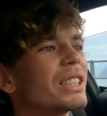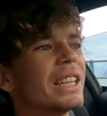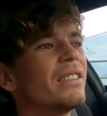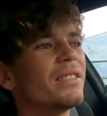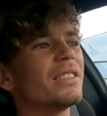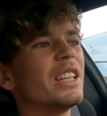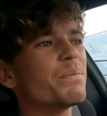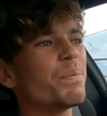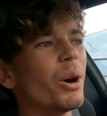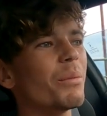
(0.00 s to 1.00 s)
See, it
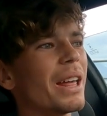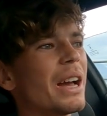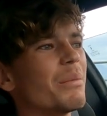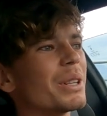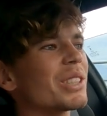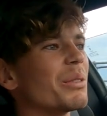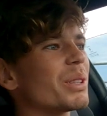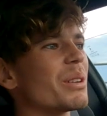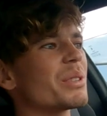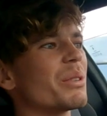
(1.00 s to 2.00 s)
didn't pop there, but
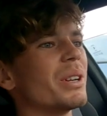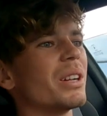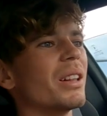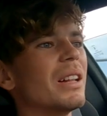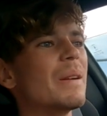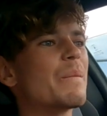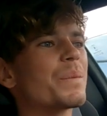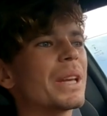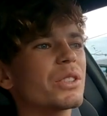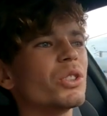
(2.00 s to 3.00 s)
sometimes it will.
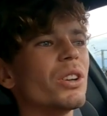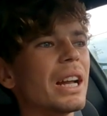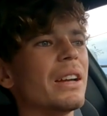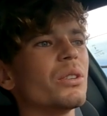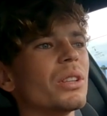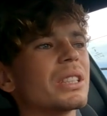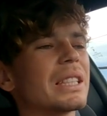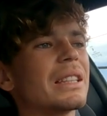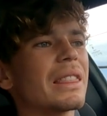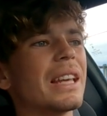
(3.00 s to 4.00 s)
It's not at all a
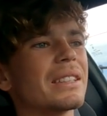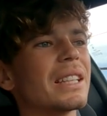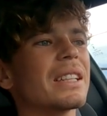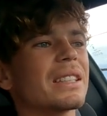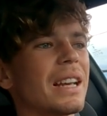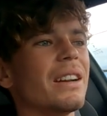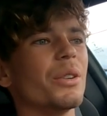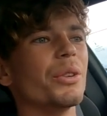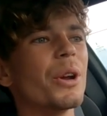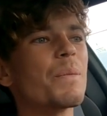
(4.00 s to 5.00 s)
synthetic
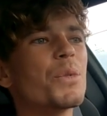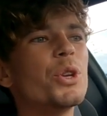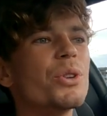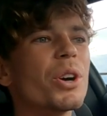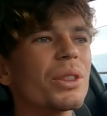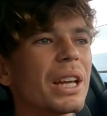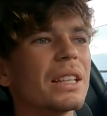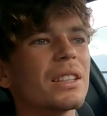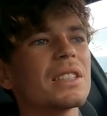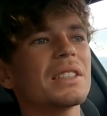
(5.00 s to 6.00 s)
sound. You know
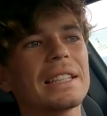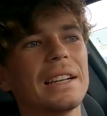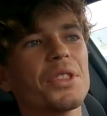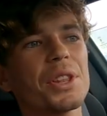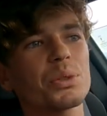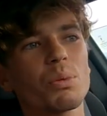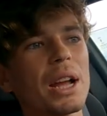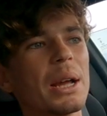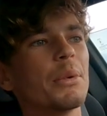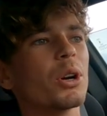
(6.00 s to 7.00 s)
that it doesn't sound this
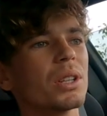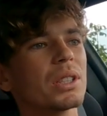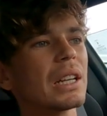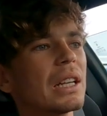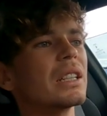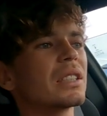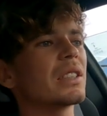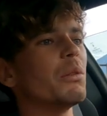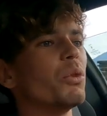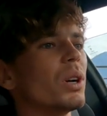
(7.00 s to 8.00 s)
way because
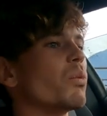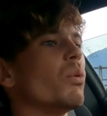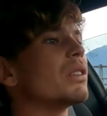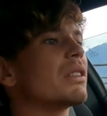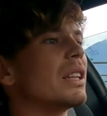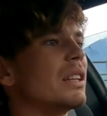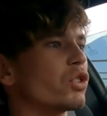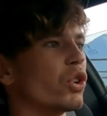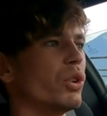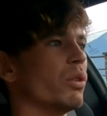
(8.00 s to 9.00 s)
someone wanted
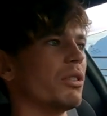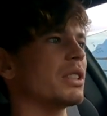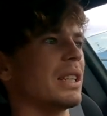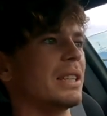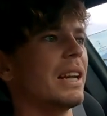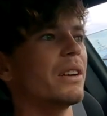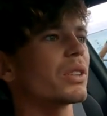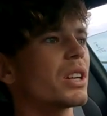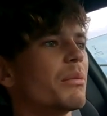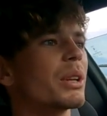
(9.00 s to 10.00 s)
it to, or it's a
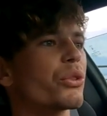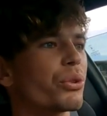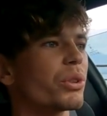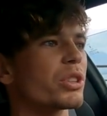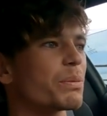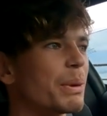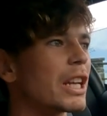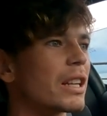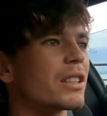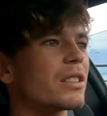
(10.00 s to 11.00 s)
sound coming through the
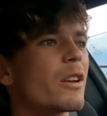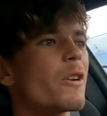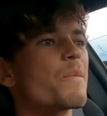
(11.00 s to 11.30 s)
speakers.